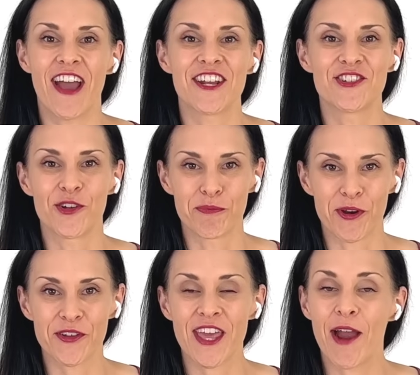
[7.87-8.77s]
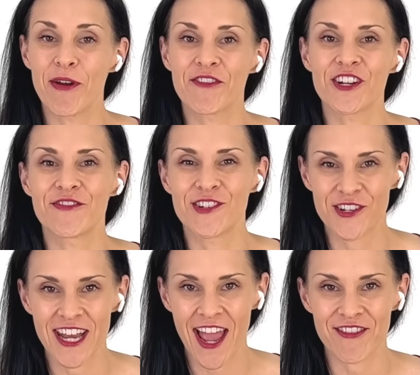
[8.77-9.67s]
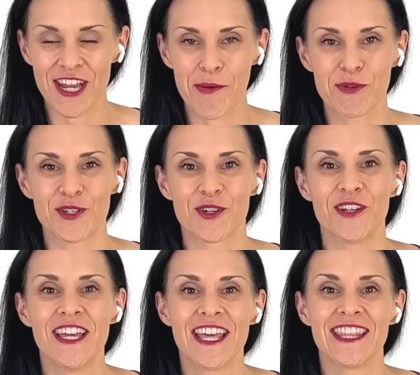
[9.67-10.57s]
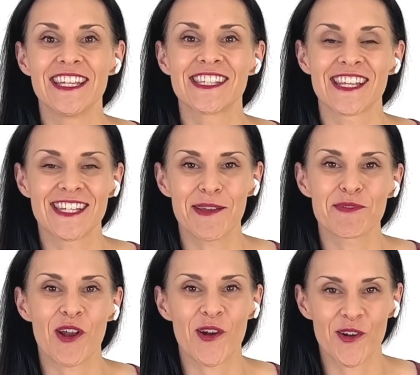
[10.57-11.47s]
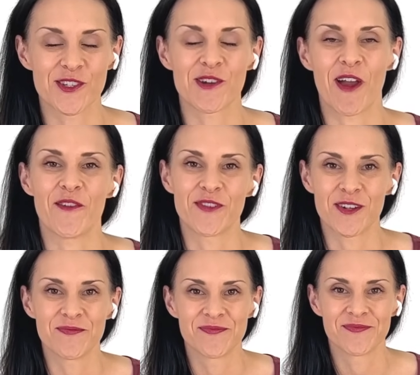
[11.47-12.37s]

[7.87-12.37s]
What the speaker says: vaginal birth. However, if you're going to have an epidural, these tips are also helpful.